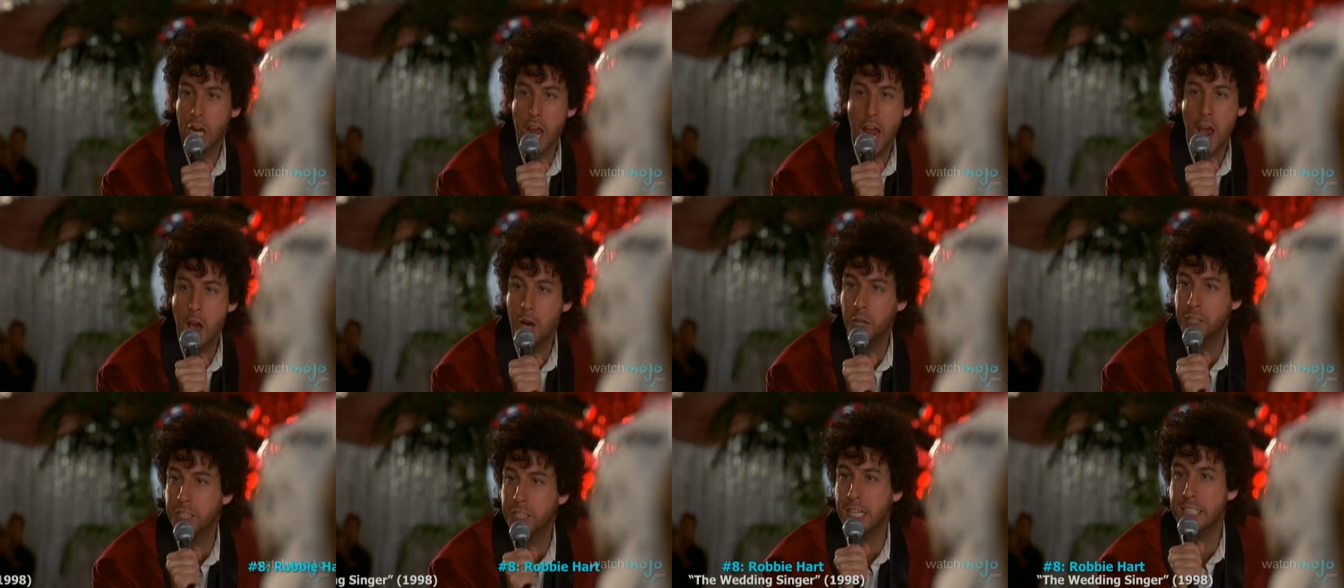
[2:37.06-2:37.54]

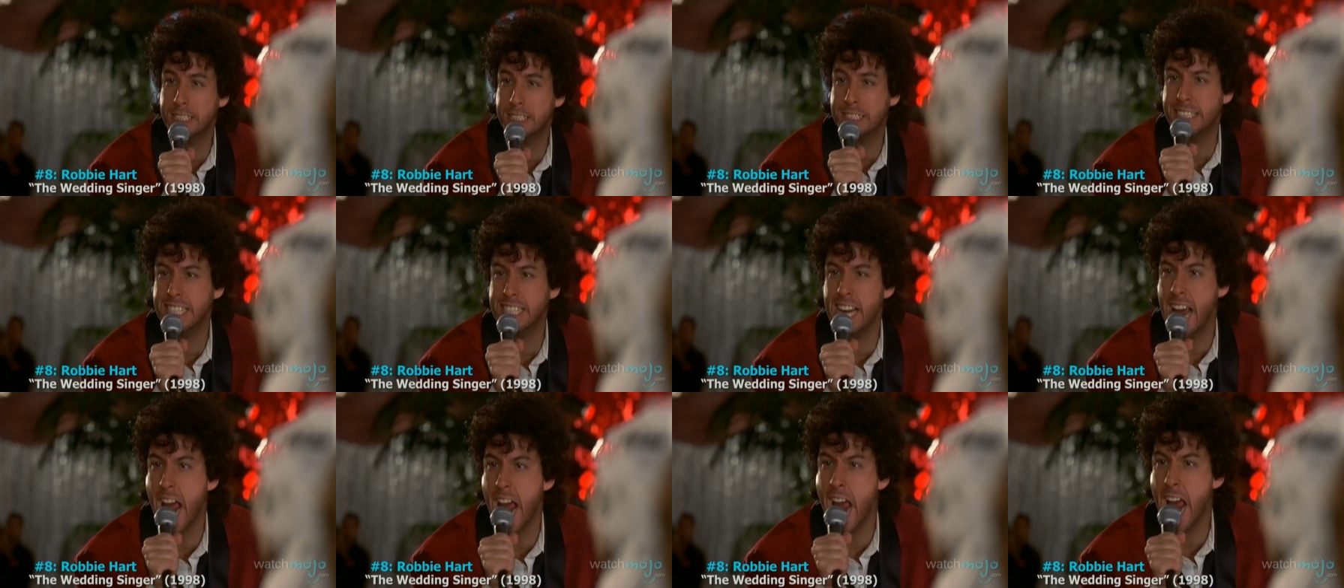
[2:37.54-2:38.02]
Number eight,
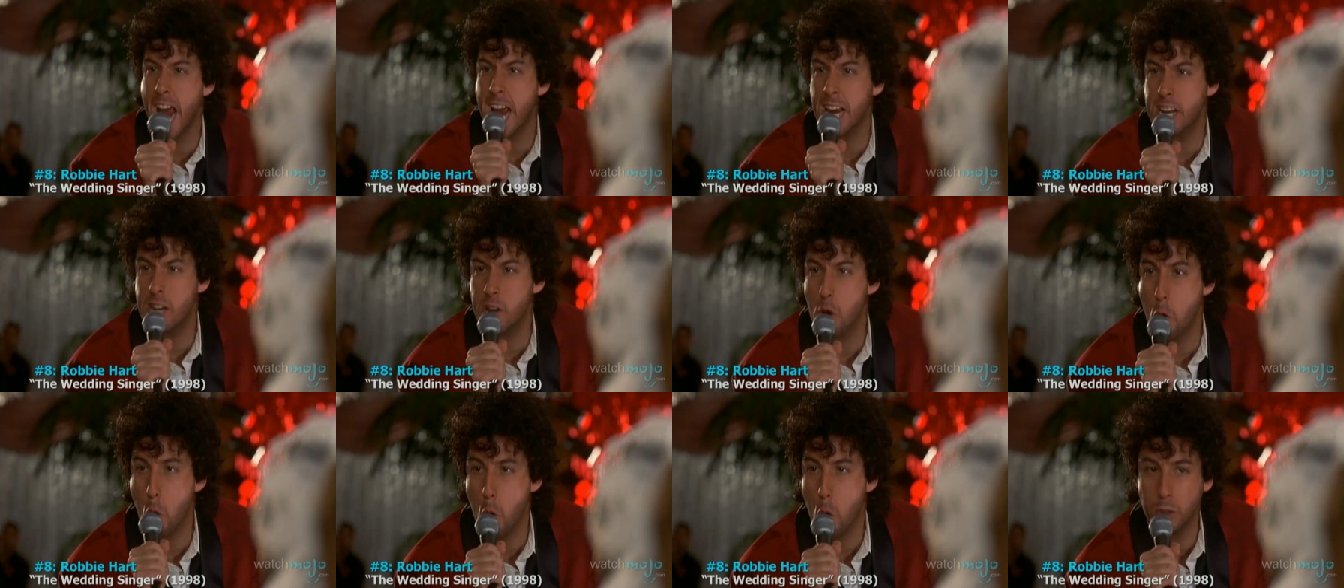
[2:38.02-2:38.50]

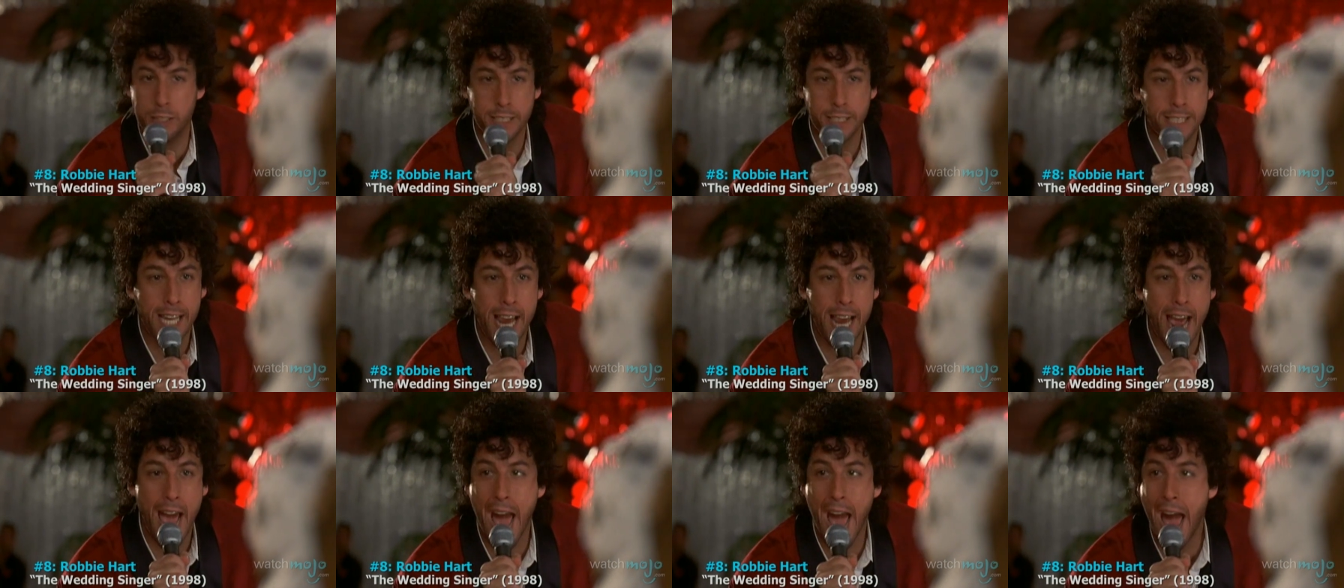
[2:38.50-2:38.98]
Robbie
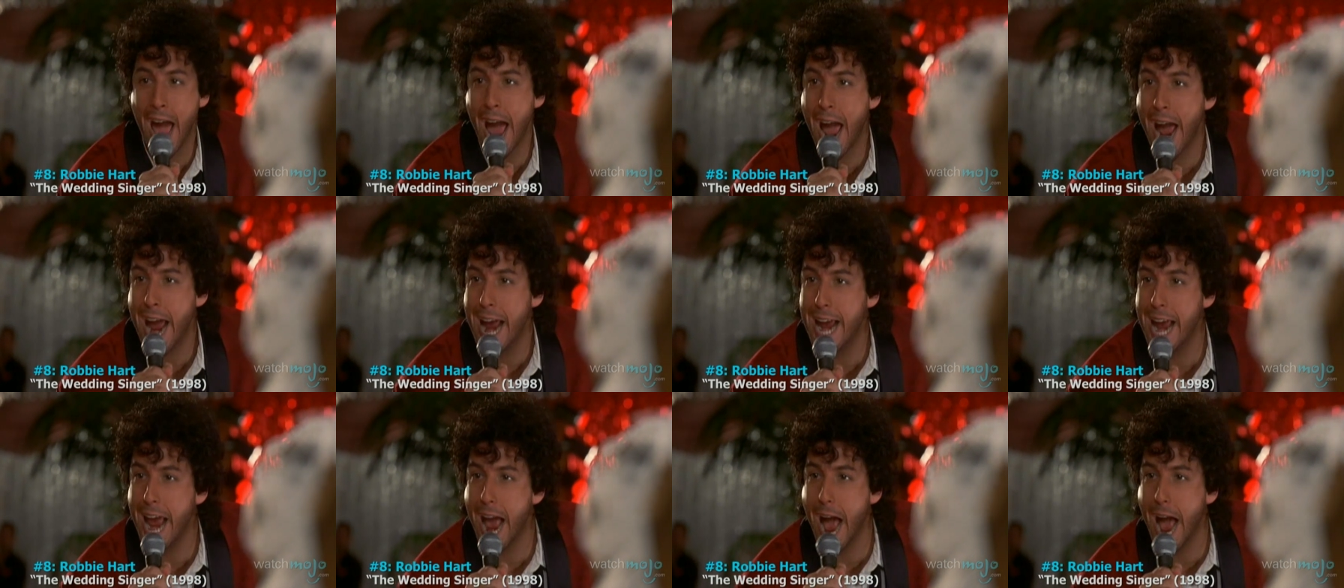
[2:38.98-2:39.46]
Hart, The
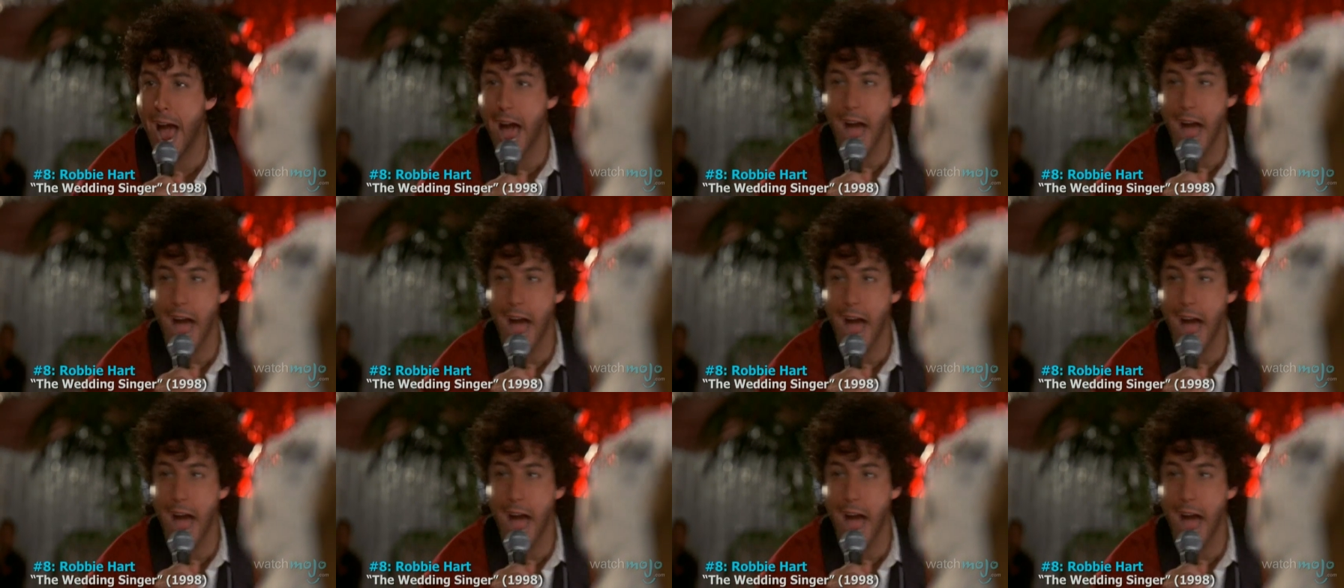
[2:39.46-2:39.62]
Wedding